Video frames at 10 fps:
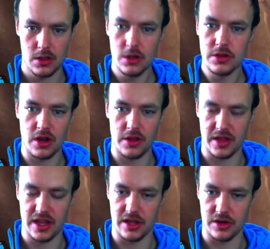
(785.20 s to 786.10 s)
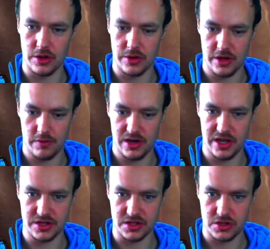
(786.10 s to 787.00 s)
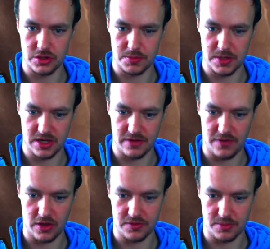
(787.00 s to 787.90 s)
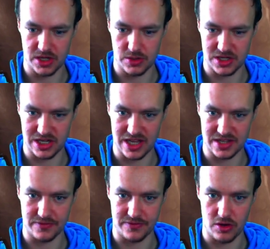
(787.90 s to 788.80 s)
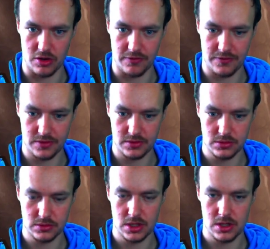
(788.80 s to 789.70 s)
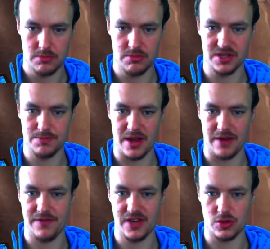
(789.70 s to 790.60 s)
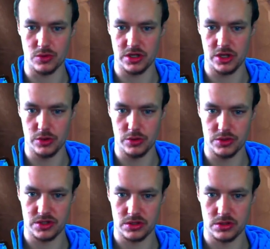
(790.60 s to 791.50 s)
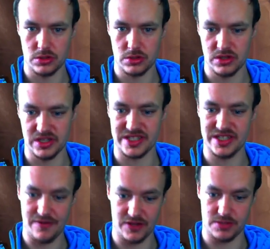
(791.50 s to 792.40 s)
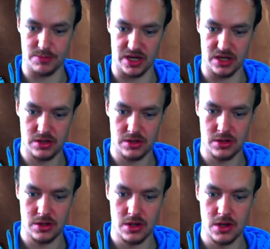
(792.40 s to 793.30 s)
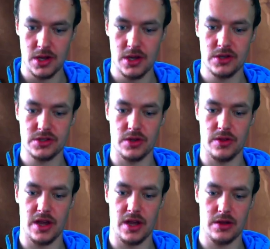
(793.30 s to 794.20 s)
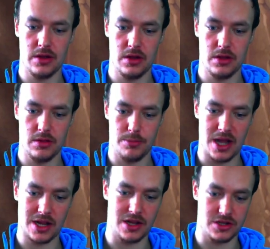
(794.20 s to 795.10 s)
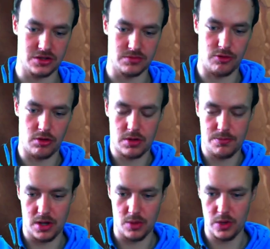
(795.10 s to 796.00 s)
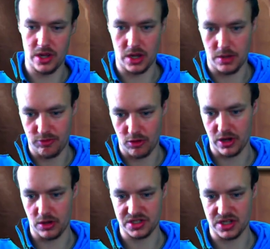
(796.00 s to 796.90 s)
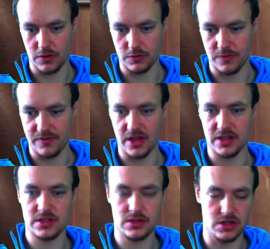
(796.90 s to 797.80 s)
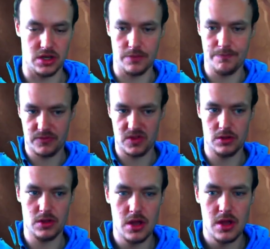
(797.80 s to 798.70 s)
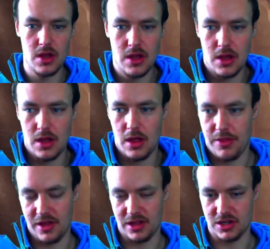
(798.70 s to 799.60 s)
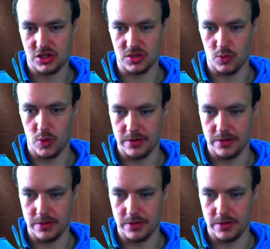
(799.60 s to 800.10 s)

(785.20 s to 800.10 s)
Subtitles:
The only thing he can do here really is a 2 speed and a 5 speed to actually get something off. But it's beneficial to use the 7 speed so that the backlash doesn't proc, but we are going to proc it ourselves with this, so I think that's just a win.